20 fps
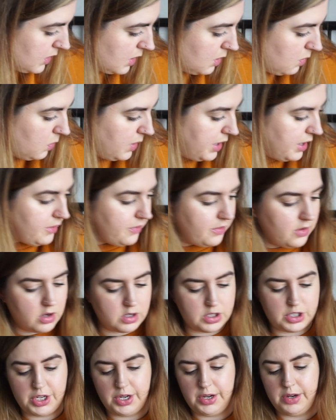We have
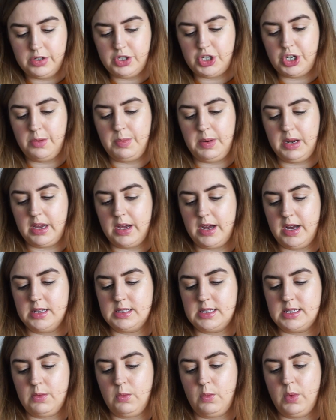got 2
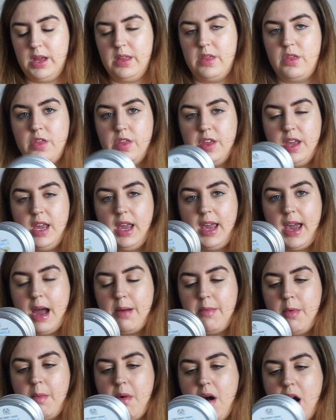duplicates with the
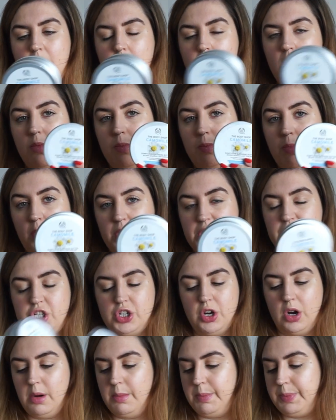Chamomile Body
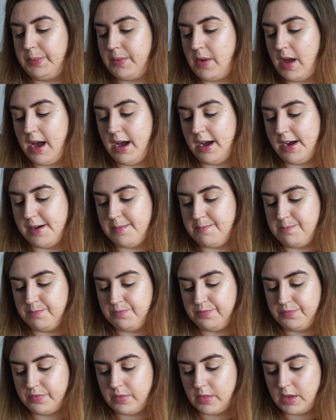Shop
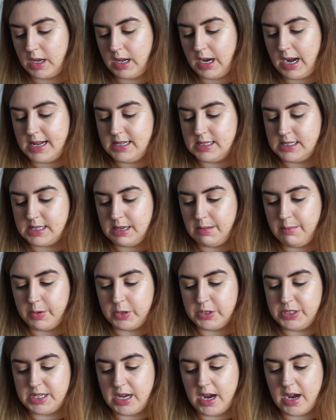cleansing
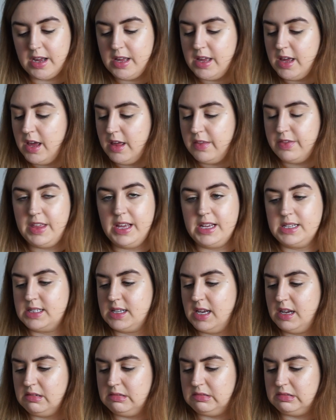butter. This,
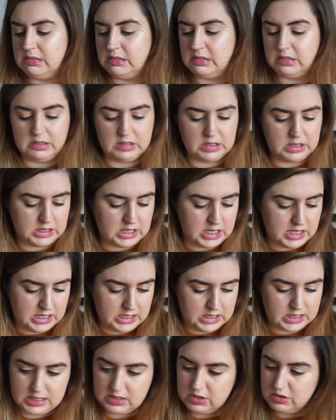oh, that
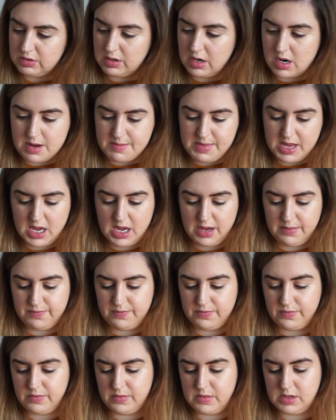is grimy.
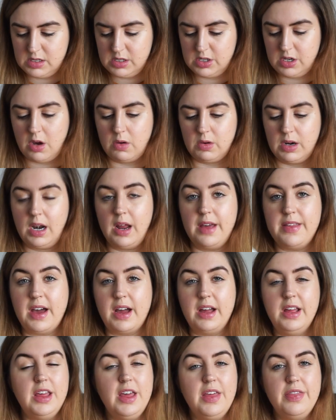Let's hold it like that.
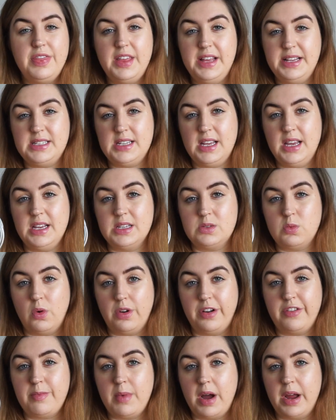This is one
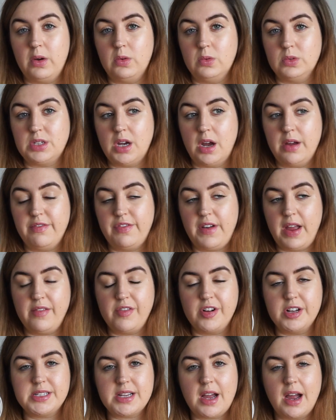of my all-time
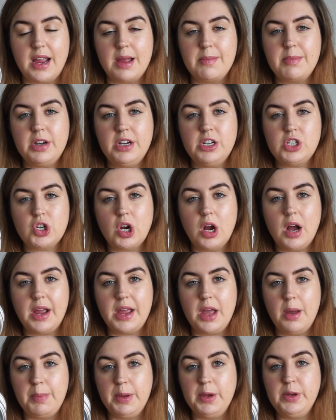favourites. I am going to try
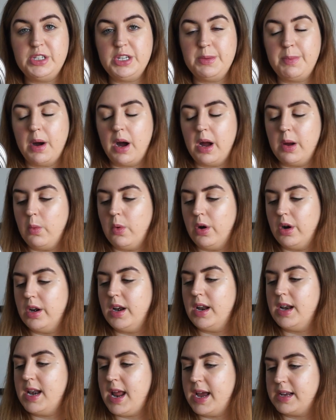a Beauty Pie one
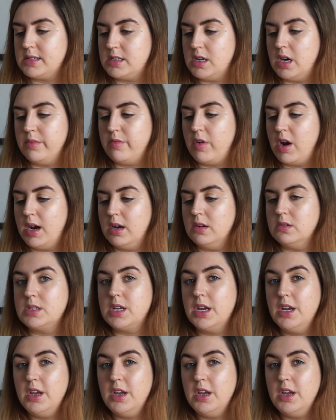next time round,